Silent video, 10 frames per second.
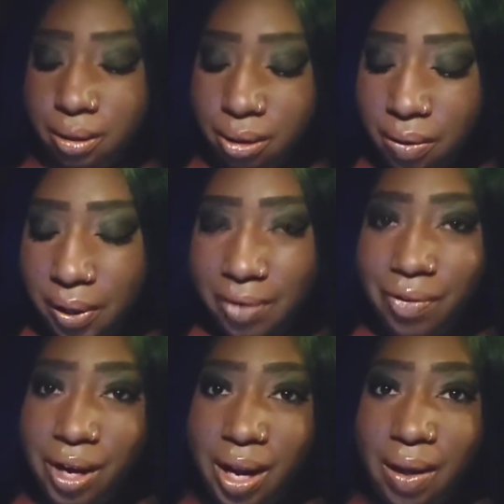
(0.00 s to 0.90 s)
doing a
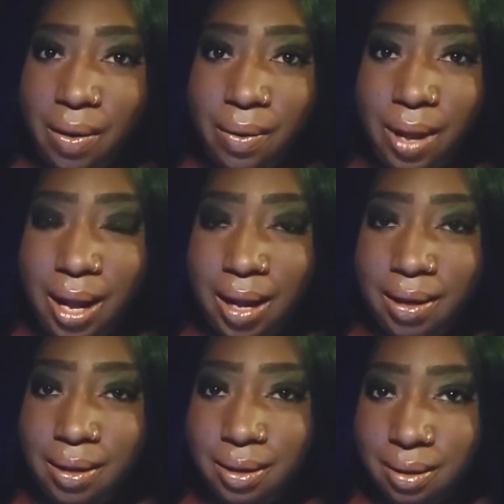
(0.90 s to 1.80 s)
video, and,